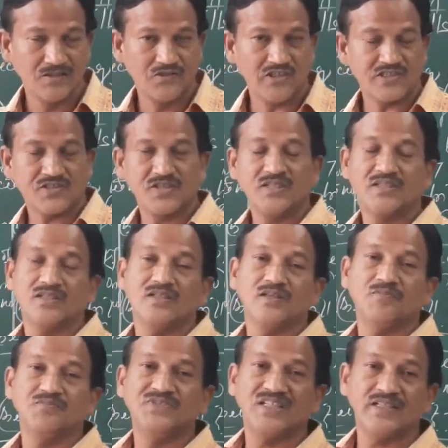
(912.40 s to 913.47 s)
Just
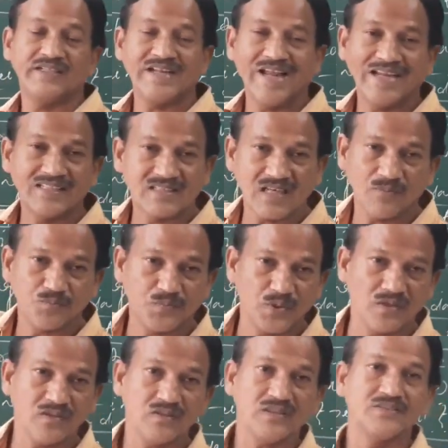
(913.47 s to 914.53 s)
that
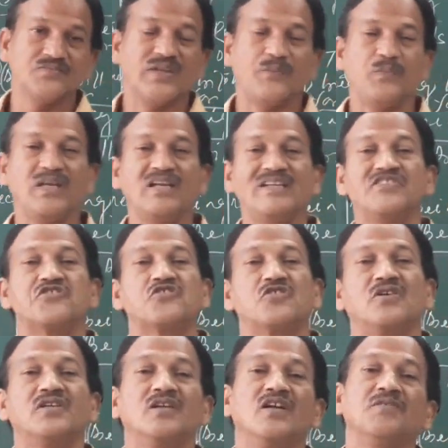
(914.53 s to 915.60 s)
example, the bill is
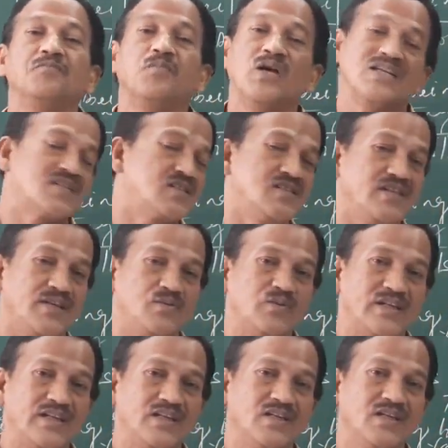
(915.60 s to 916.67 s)
drawn on 1st
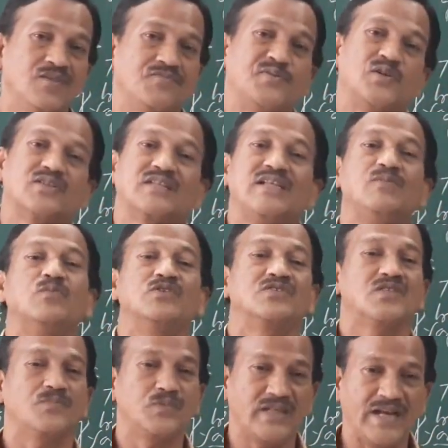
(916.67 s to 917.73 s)
January for 3
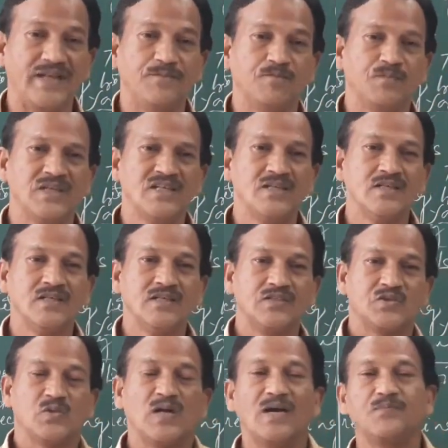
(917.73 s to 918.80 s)
months of time.
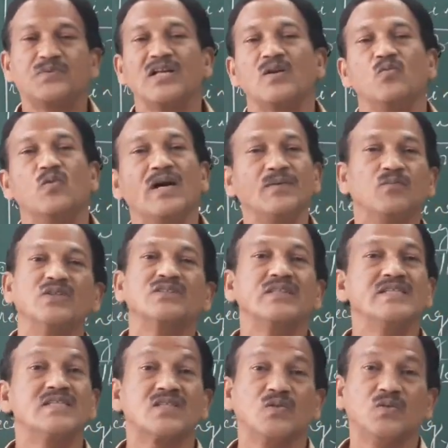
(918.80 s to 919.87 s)
So after 1 month
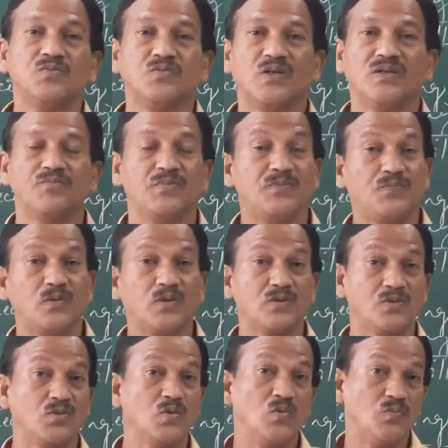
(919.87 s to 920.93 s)
is over,
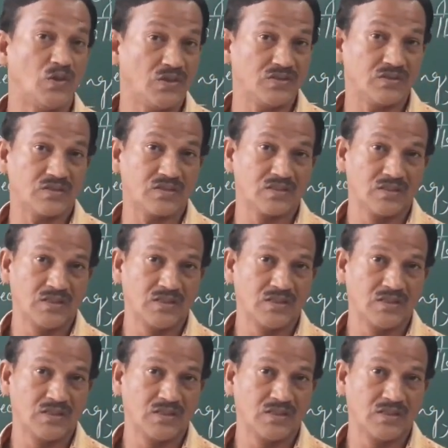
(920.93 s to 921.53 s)
before 2 months,